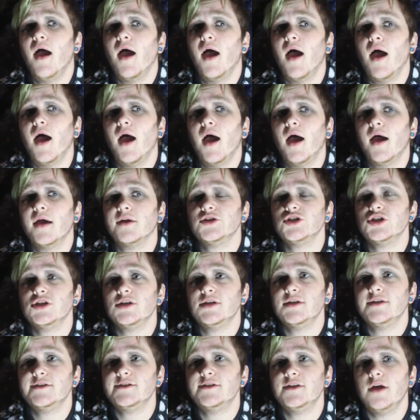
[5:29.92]
And
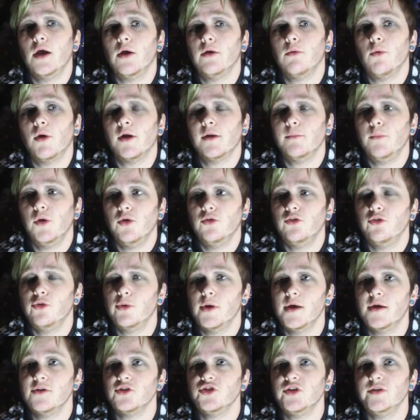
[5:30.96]
she is the only one immune to
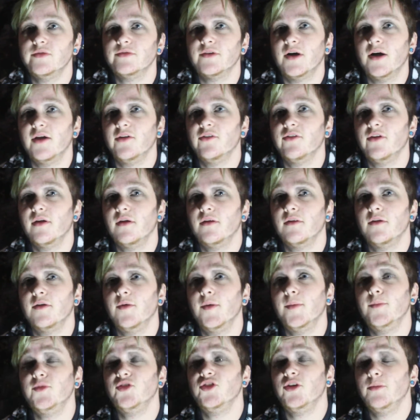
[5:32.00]
it. She
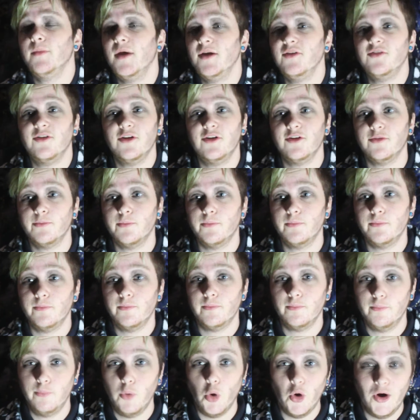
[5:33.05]
meets this
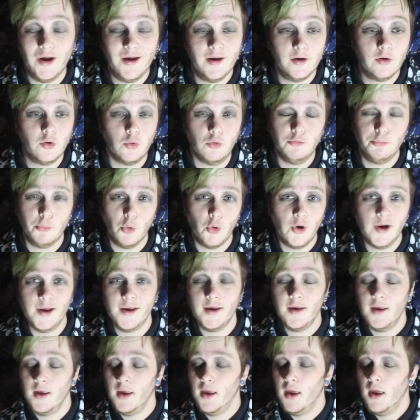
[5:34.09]
boy called Boy,
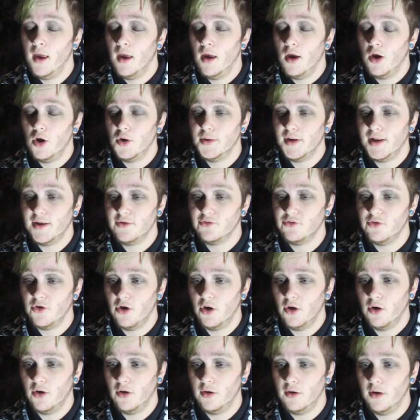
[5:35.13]
who lives
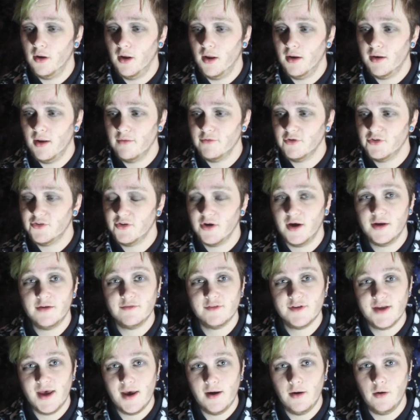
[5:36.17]
on another side of
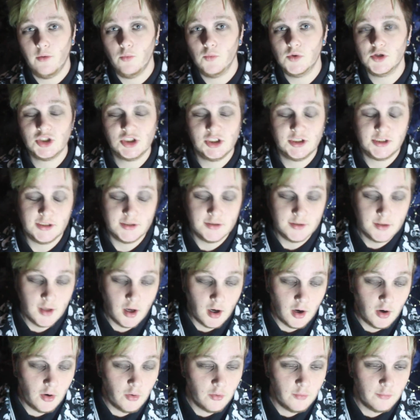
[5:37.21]
town, which she didn't
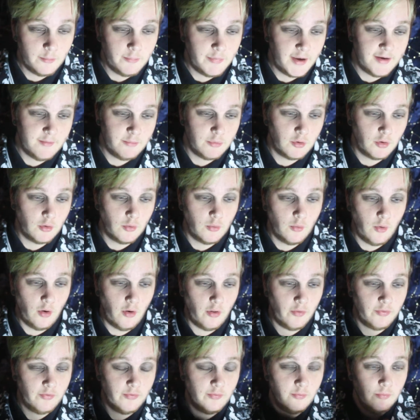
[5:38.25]
know. People
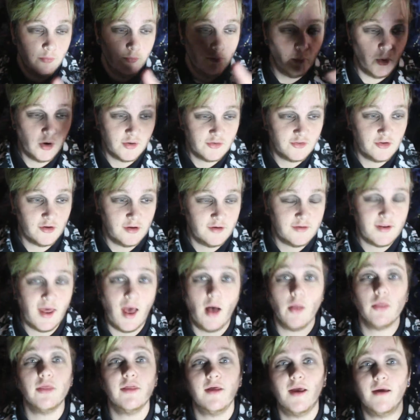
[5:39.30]
on one side of
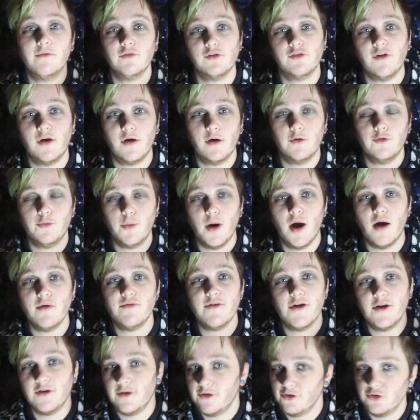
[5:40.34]
town think everything is
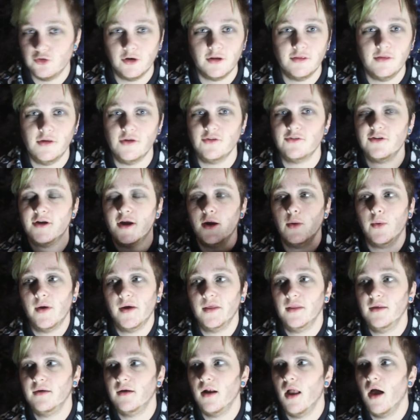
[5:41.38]
perfect to drink this tea, wearing
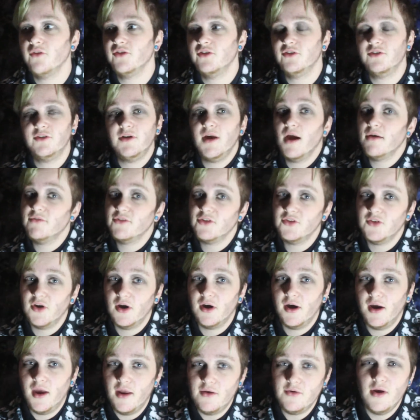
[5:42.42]
their glasses. The other
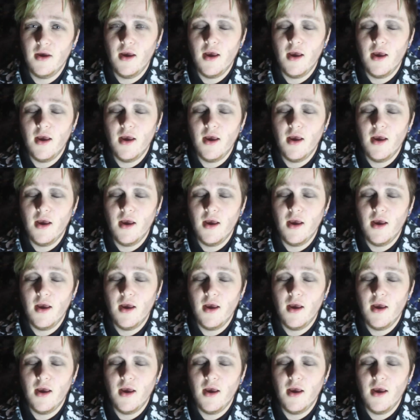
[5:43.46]
side